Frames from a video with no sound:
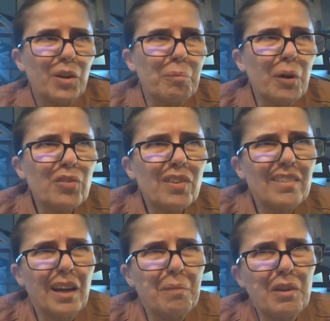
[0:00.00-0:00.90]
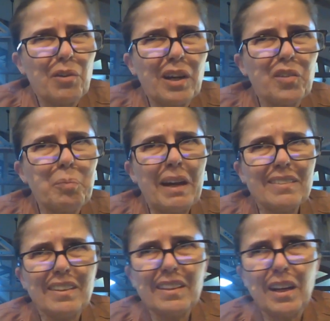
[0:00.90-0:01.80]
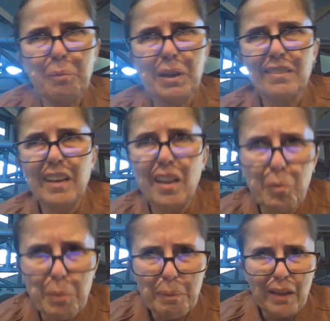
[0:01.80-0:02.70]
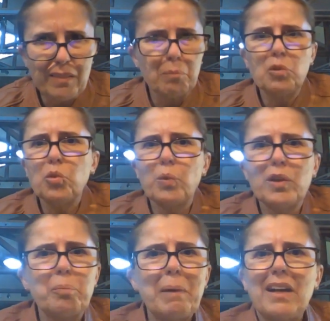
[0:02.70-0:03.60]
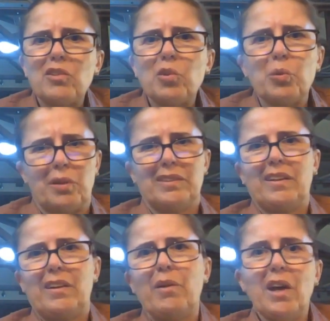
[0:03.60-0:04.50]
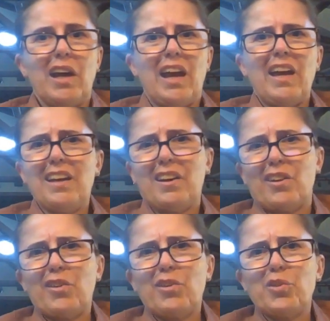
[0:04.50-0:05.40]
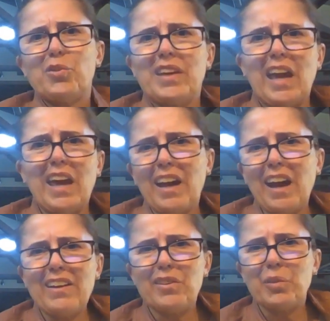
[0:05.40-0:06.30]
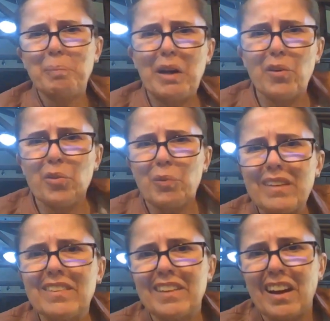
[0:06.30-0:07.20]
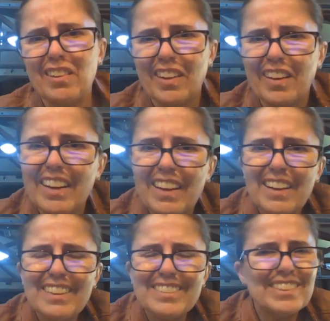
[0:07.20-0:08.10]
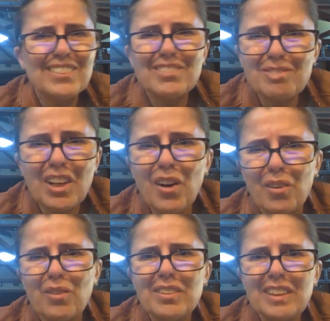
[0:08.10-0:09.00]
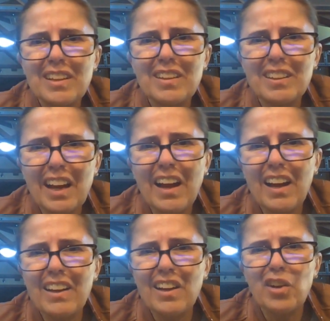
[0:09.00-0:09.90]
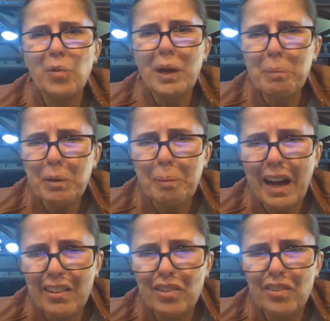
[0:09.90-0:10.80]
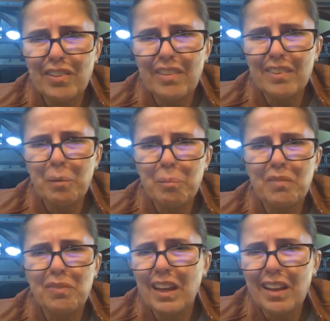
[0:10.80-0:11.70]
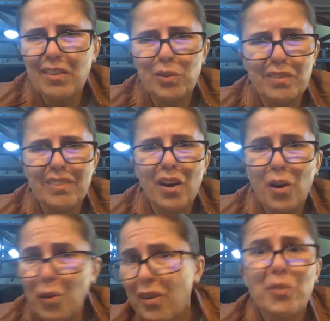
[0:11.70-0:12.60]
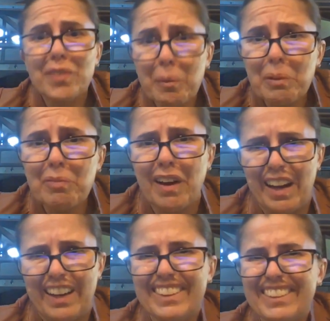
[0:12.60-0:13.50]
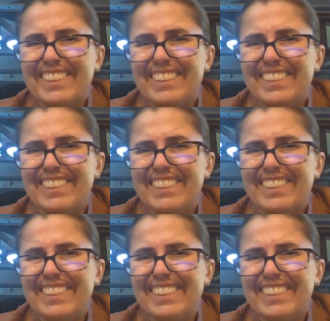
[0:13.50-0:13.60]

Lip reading: most of the time they're expecting that I'm going to tell them about some new whiz-bang tool. Hey, are you using AI to do better threat detection? It's like, no. Are you able to patch your systems? If the answer is no, go simplify.